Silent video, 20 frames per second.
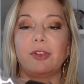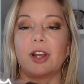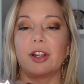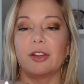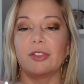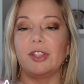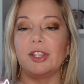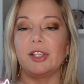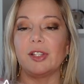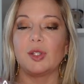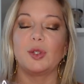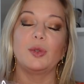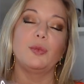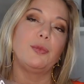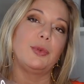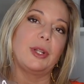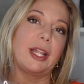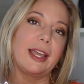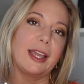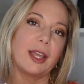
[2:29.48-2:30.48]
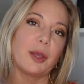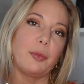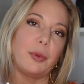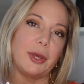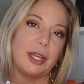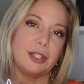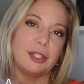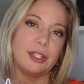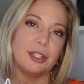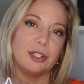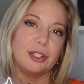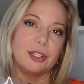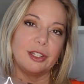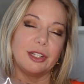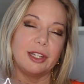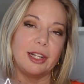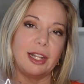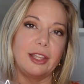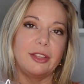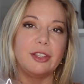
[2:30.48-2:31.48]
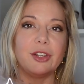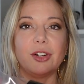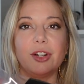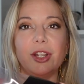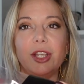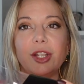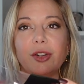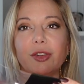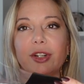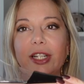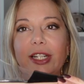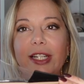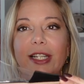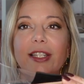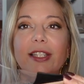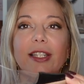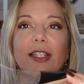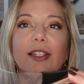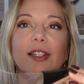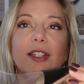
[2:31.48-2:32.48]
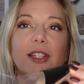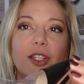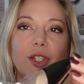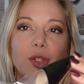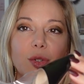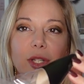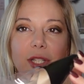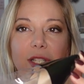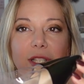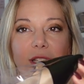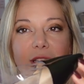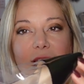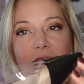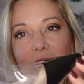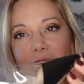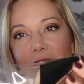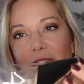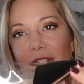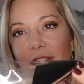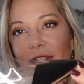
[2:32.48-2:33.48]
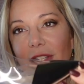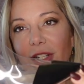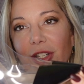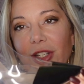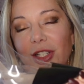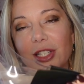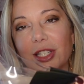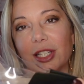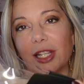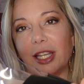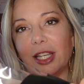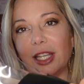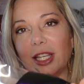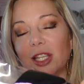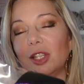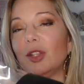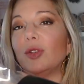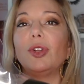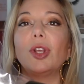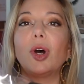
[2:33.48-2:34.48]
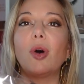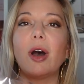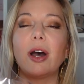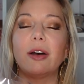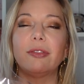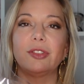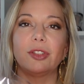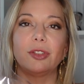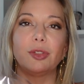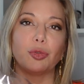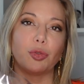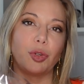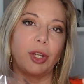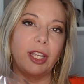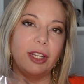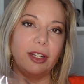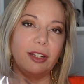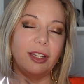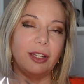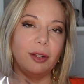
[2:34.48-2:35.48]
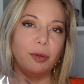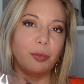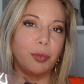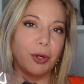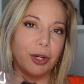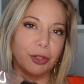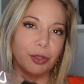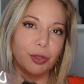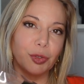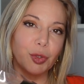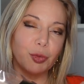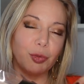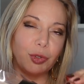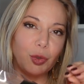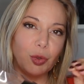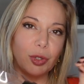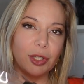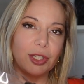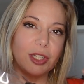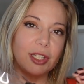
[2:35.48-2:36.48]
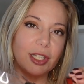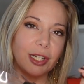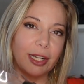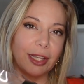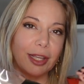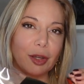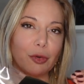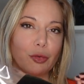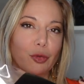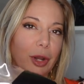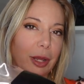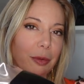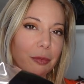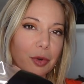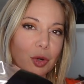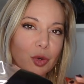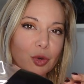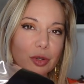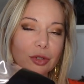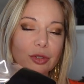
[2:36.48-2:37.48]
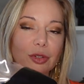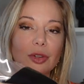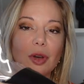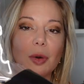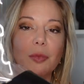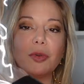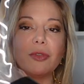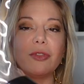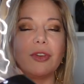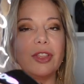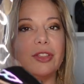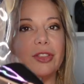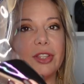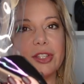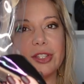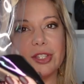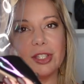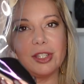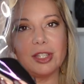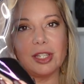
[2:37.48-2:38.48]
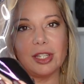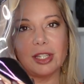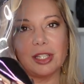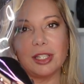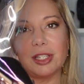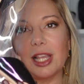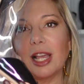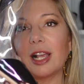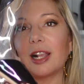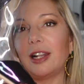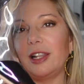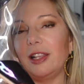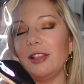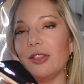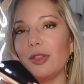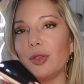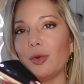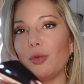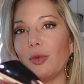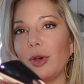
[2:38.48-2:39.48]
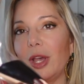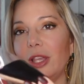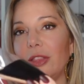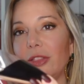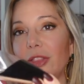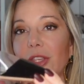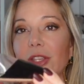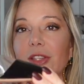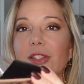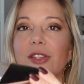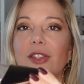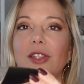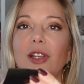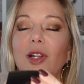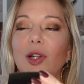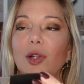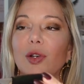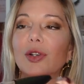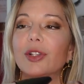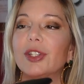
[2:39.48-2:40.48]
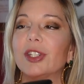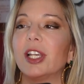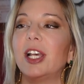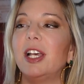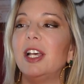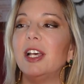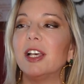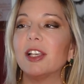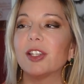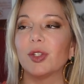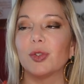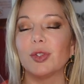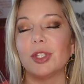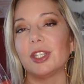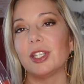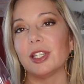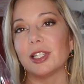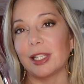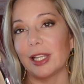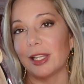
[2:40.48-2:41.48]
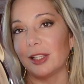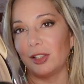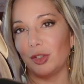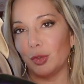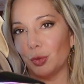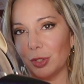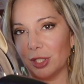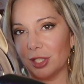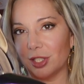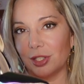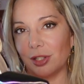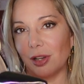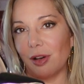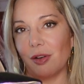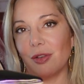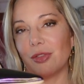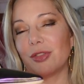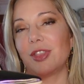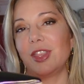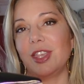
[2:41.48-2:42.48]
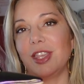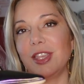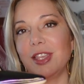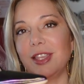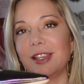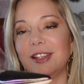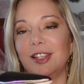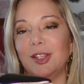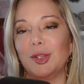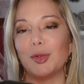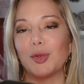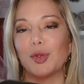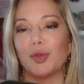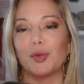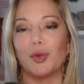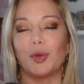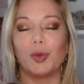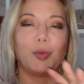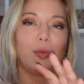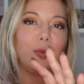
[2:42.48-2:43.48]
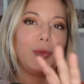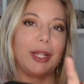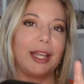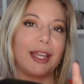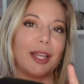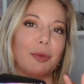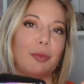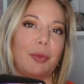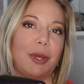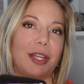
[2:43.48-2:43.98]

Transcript: are this black patent leather iridescent. You can see there is like, you know after the rain in puddles when you can see like a rainbow on top of it, this is exactly the way this looks. So this is like a twist on the usual black